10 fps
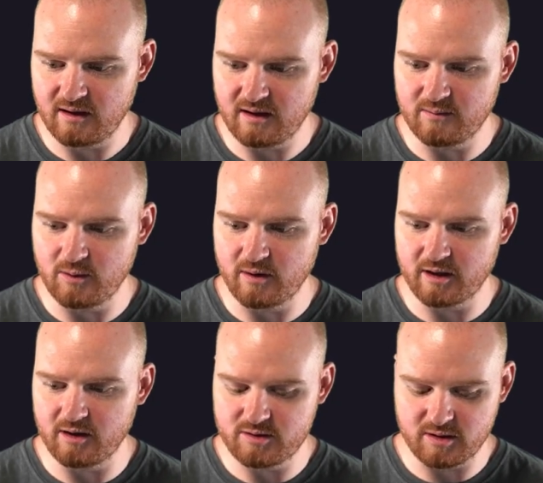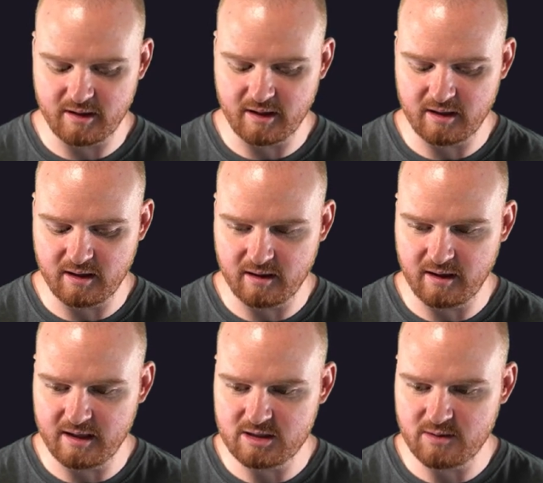And then we want to go to like uh,
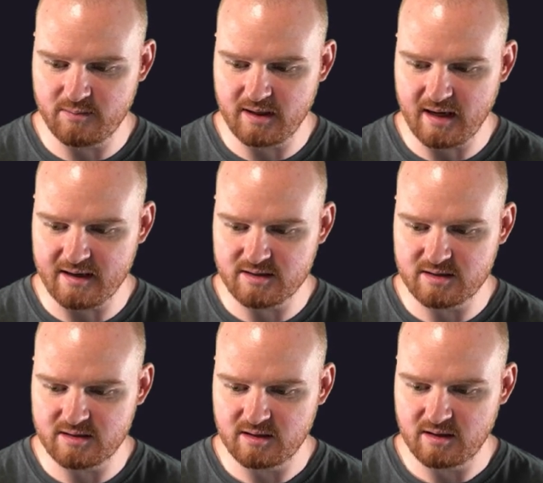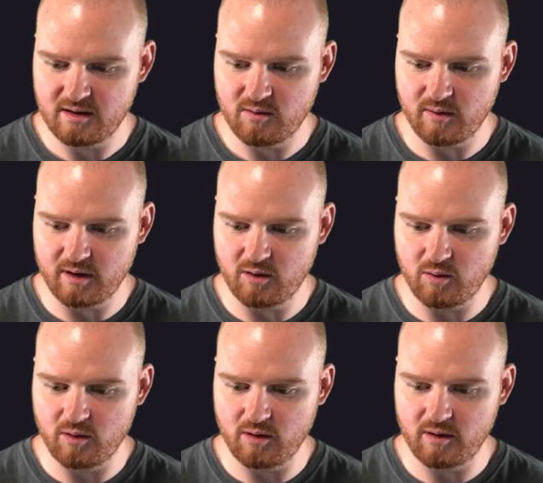HTTPS
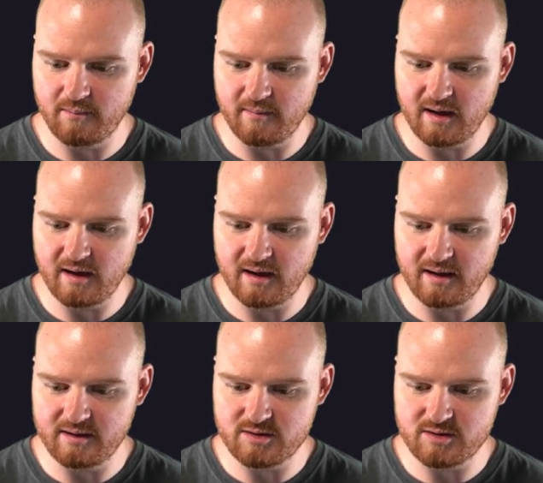record my